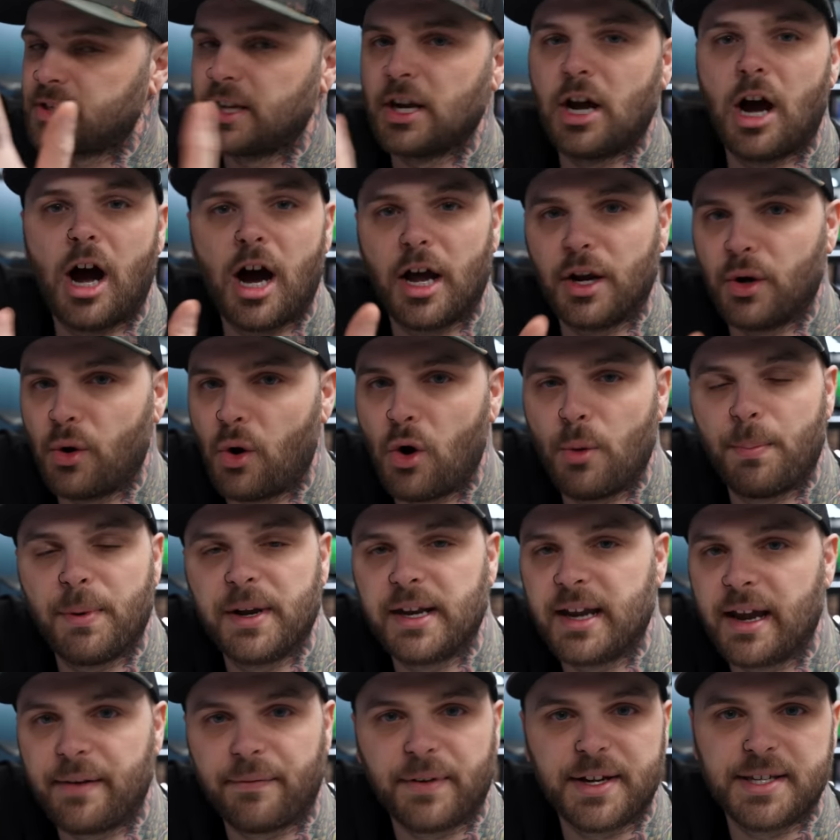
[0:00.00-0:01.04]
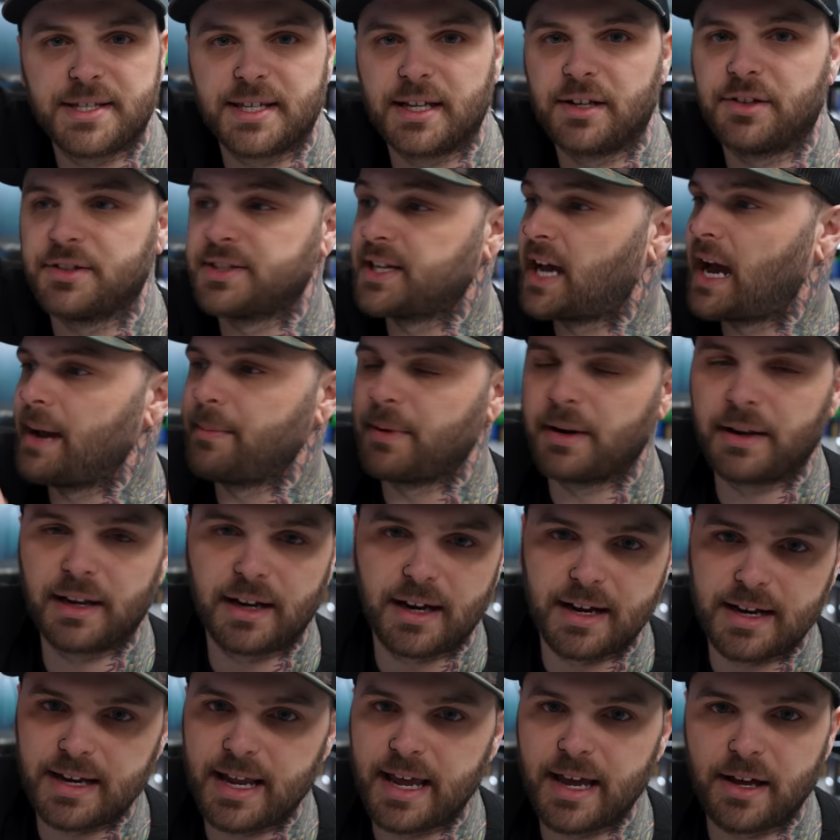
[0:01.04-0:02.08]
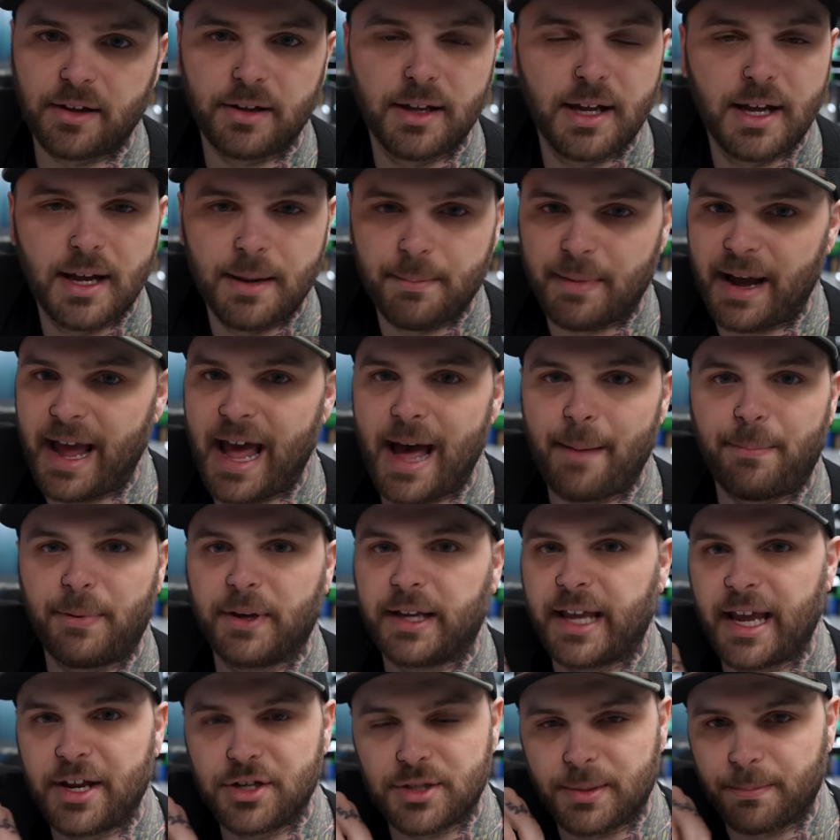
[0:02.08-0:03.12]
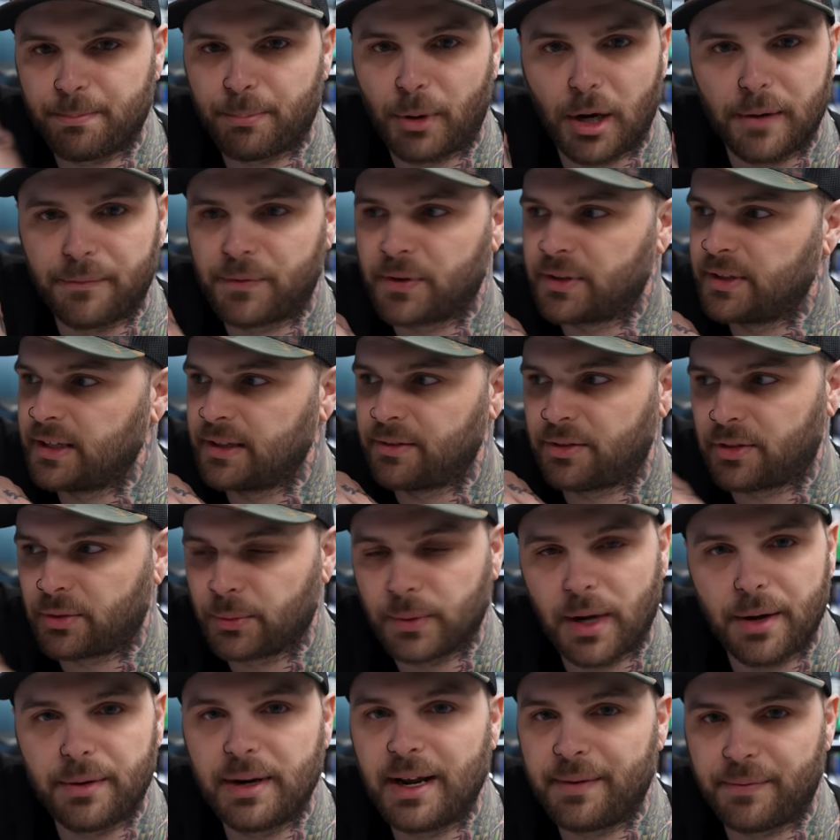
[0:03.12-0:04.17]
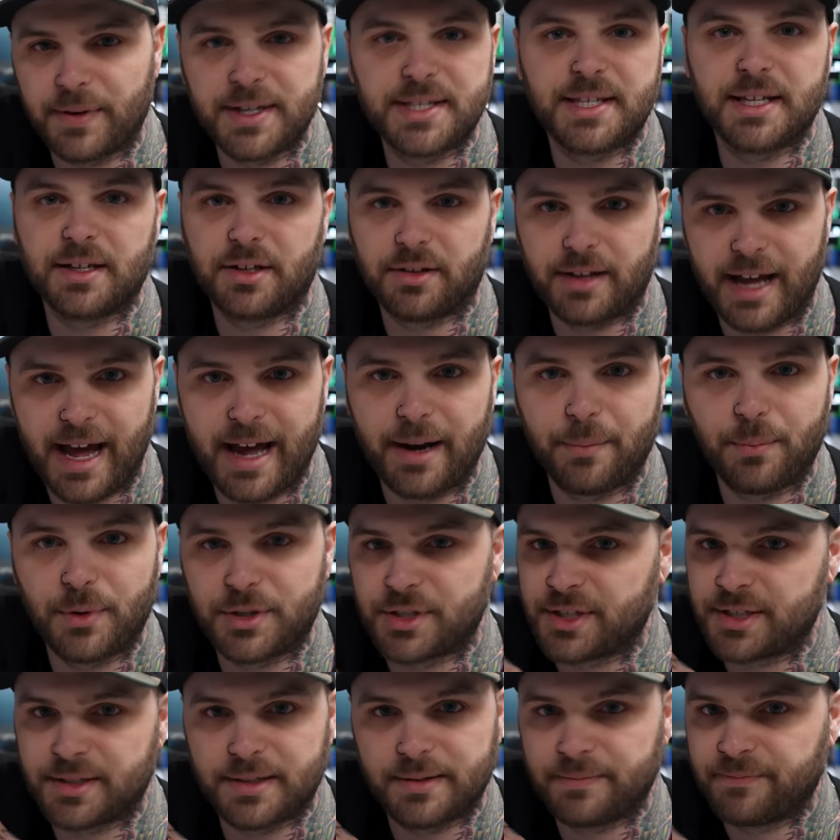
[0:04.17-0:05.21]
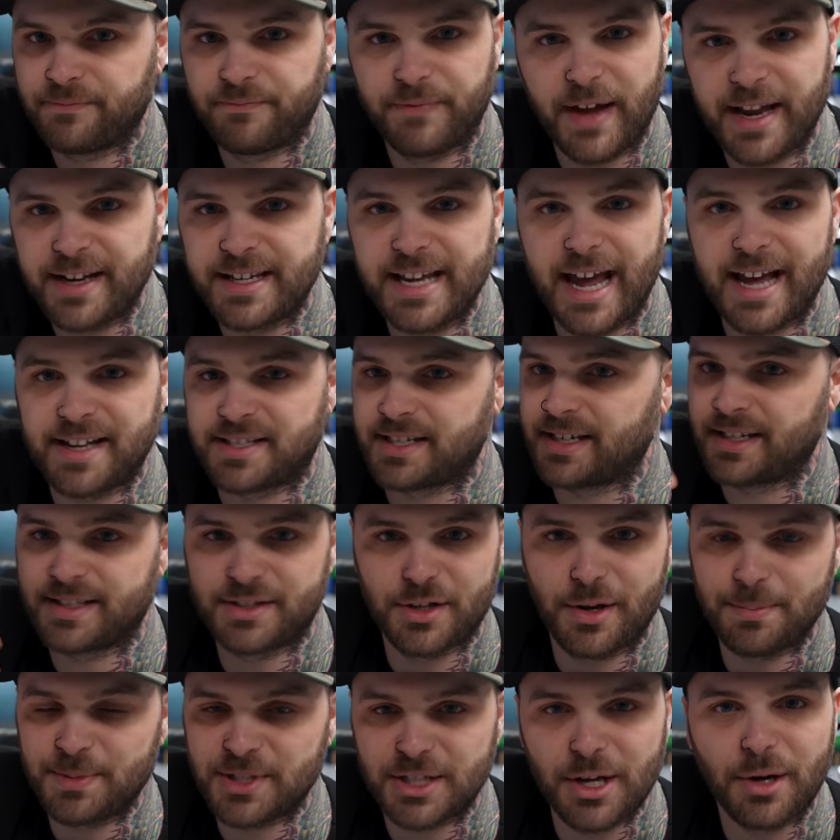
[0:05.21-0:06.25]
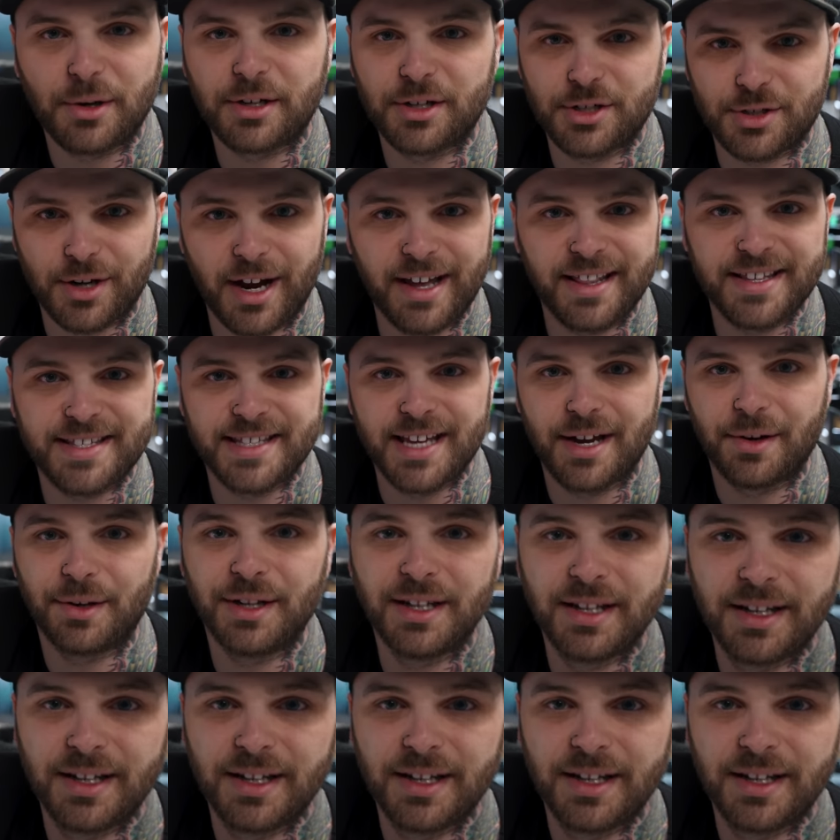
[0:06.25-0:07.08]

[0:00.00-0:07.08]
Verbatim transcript: gonna auto open every single time and I'm gonna nail my application perfectly throughout every single hat, which is fantastic. So I'm stoked to try this out.